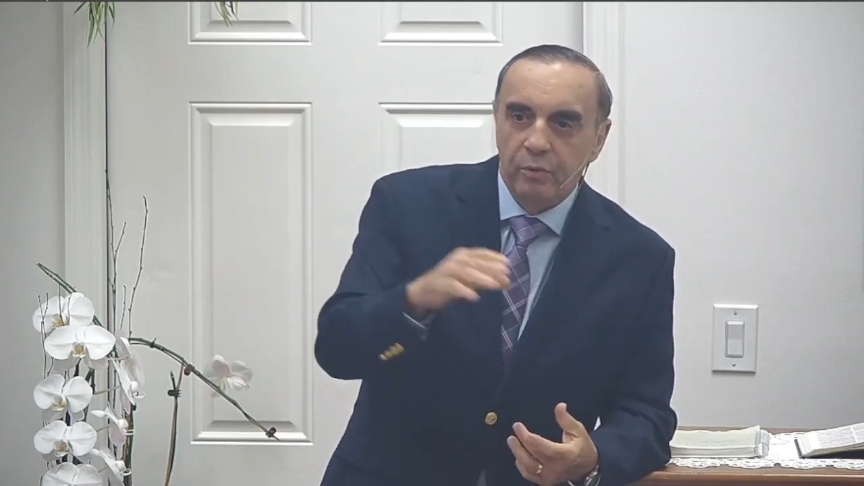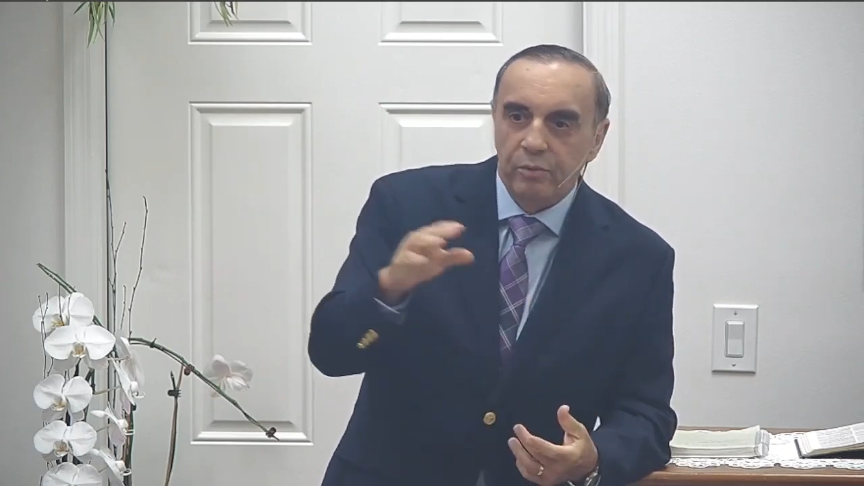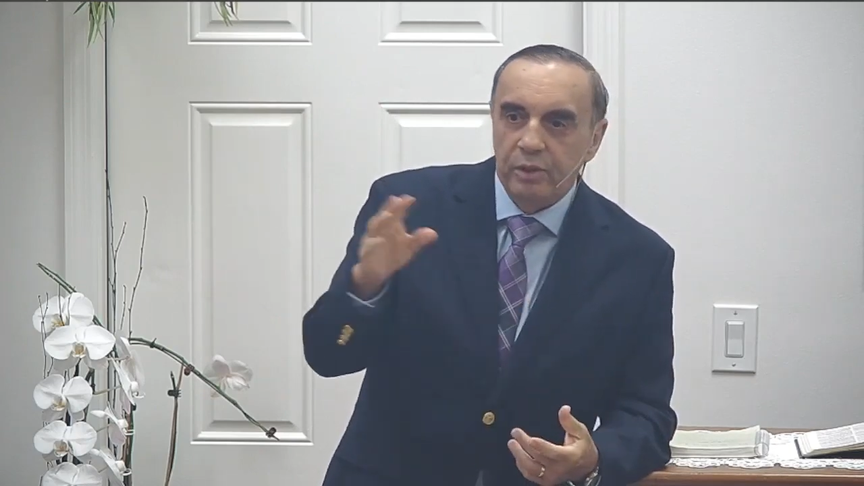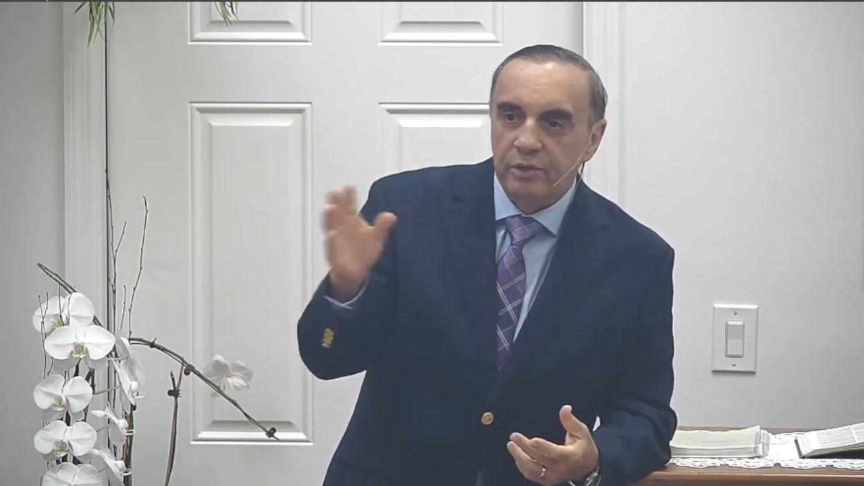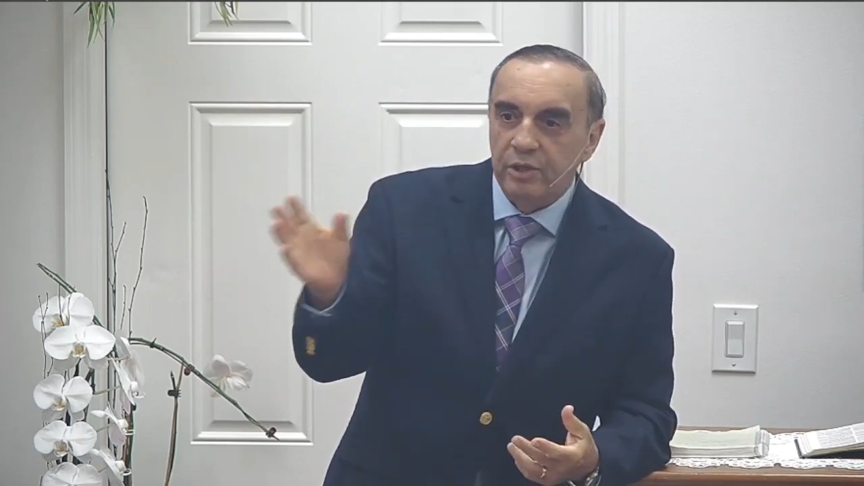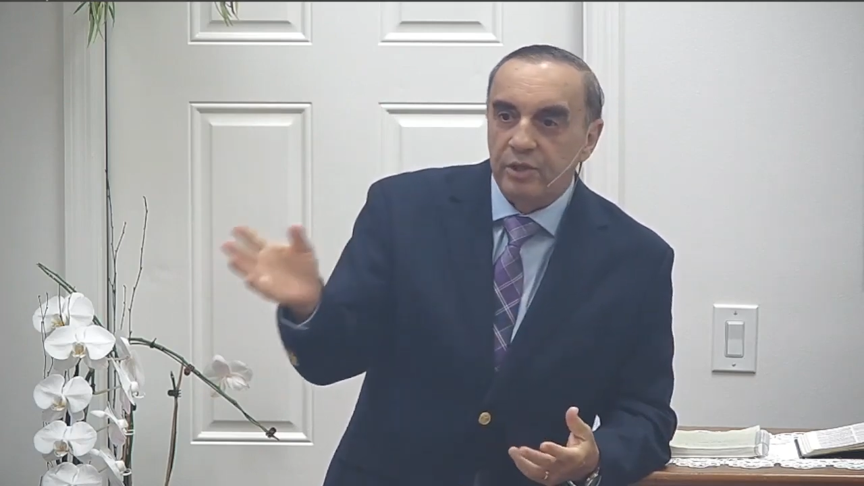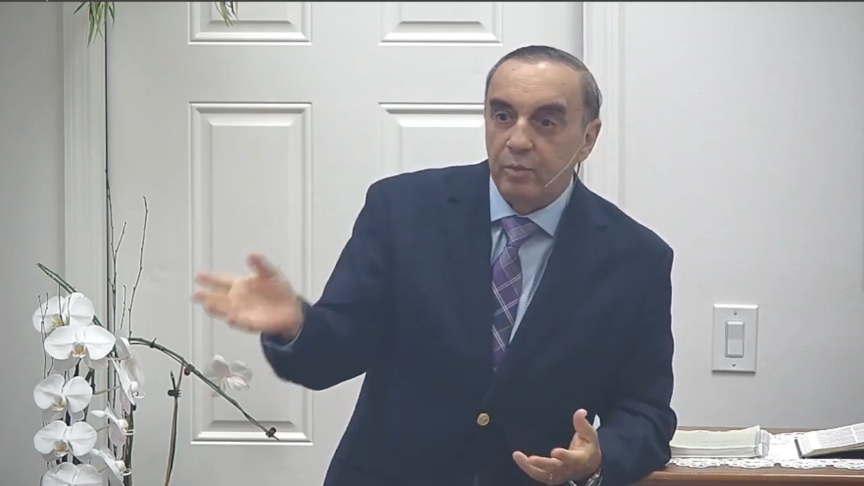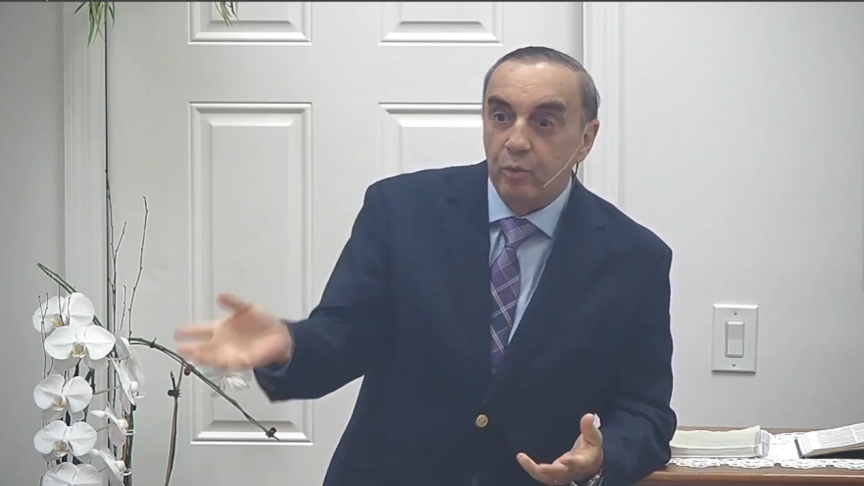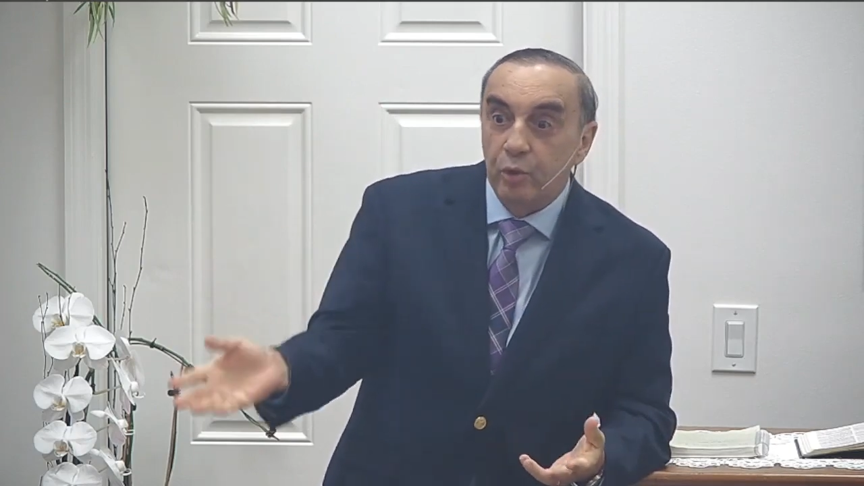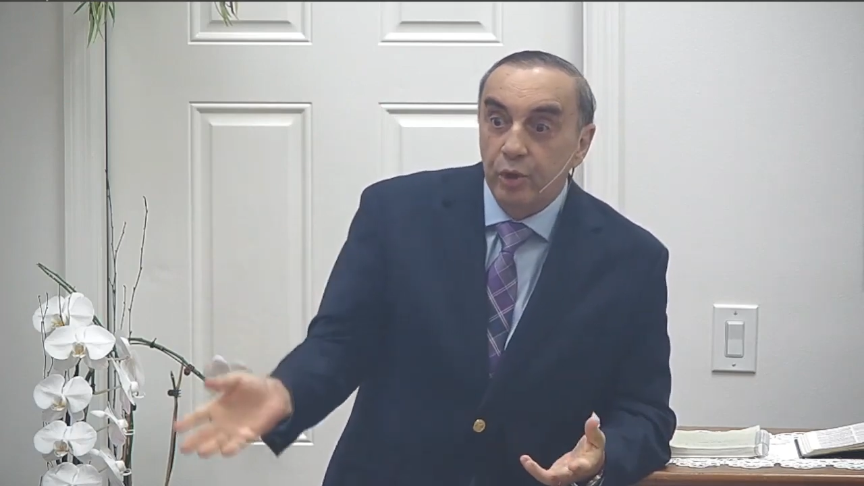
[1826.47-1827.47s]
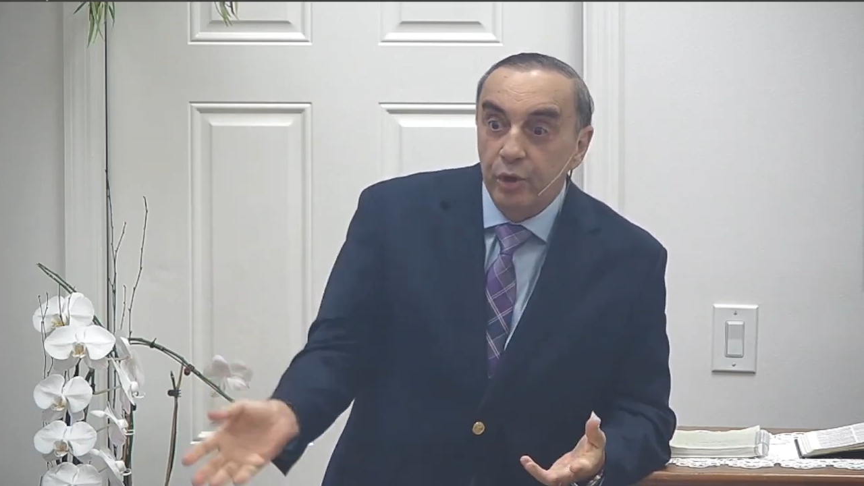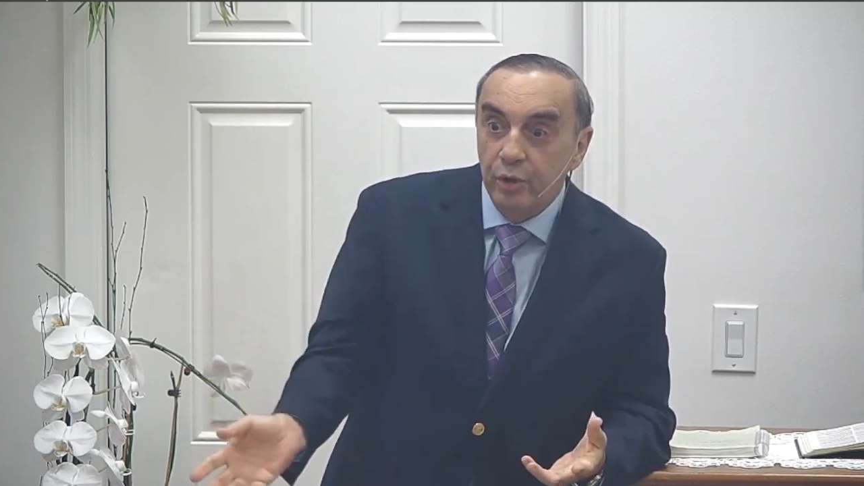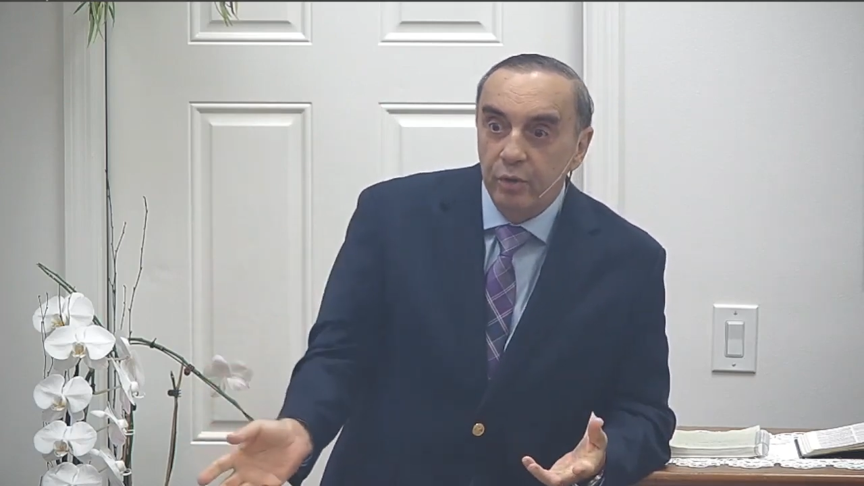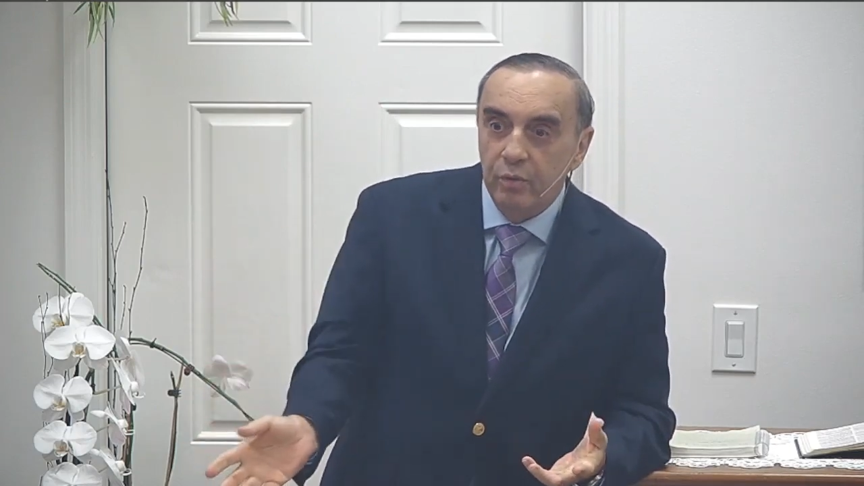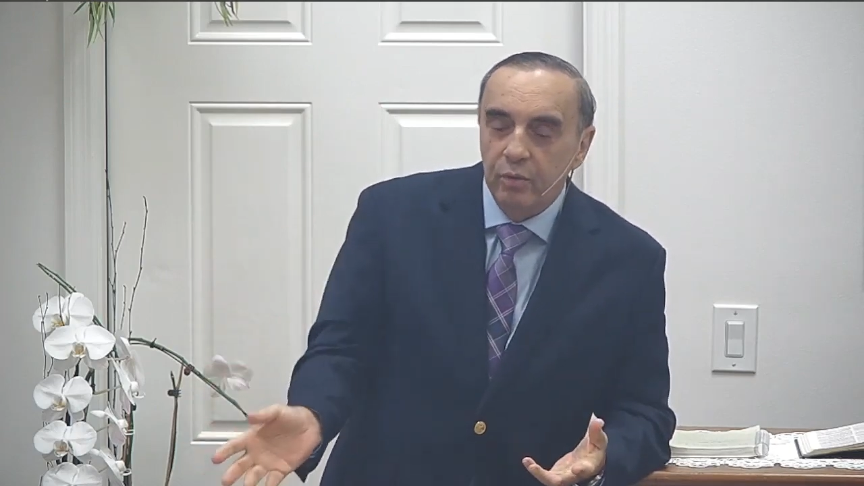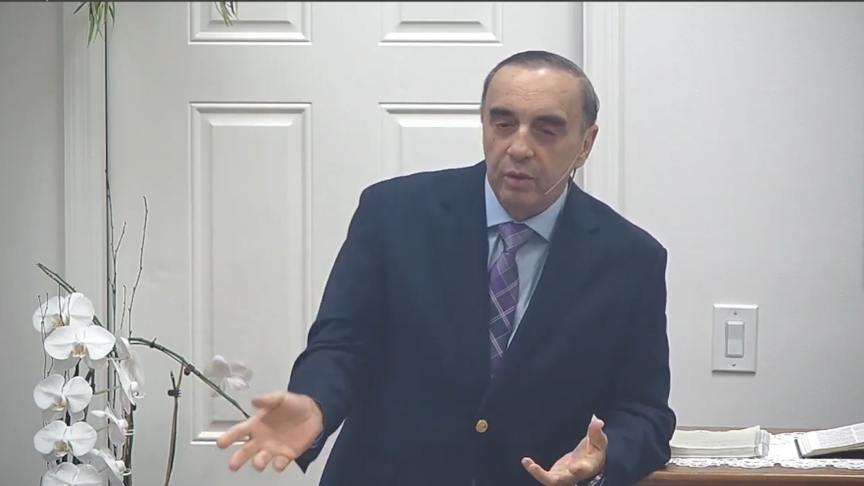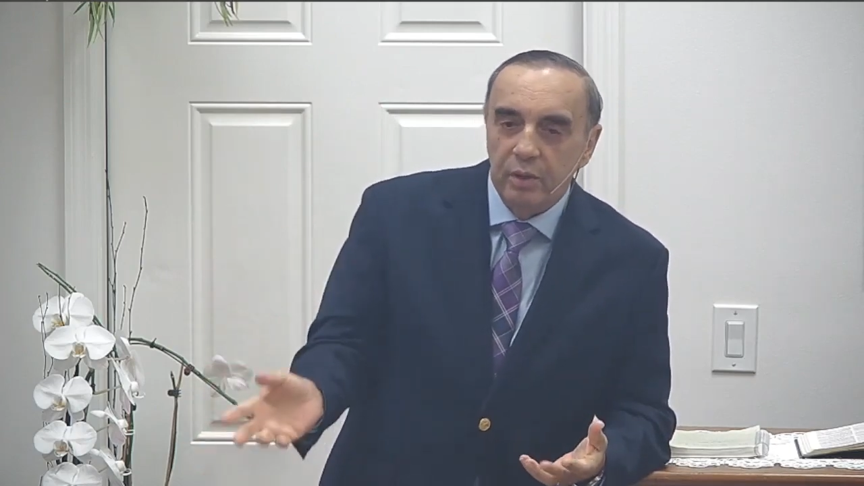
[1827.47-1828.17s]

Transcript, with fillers: And everybody asked, did